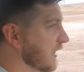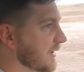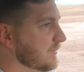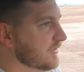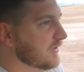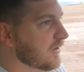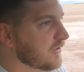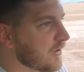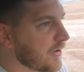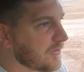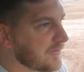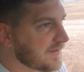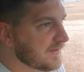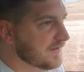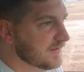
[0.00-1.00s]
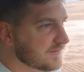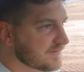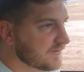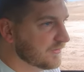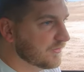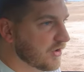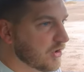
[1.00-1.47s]
Robert are already here,
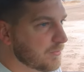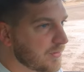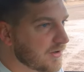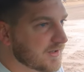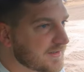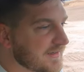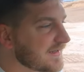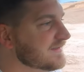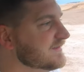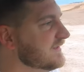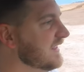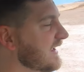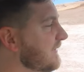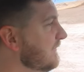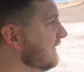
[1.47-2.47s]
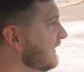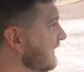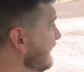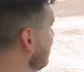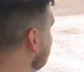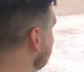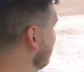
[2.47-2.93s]
so go park next to them
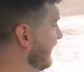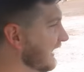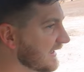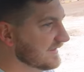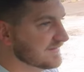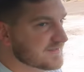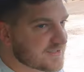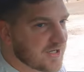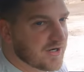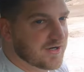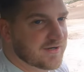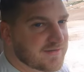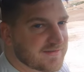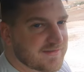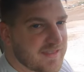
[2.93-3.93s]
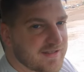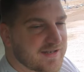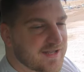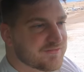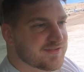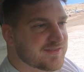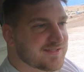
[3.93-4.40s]
and start getting
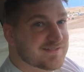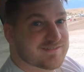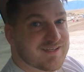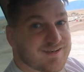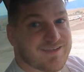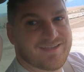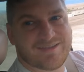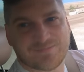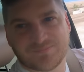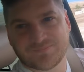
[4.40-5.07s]
everything set up.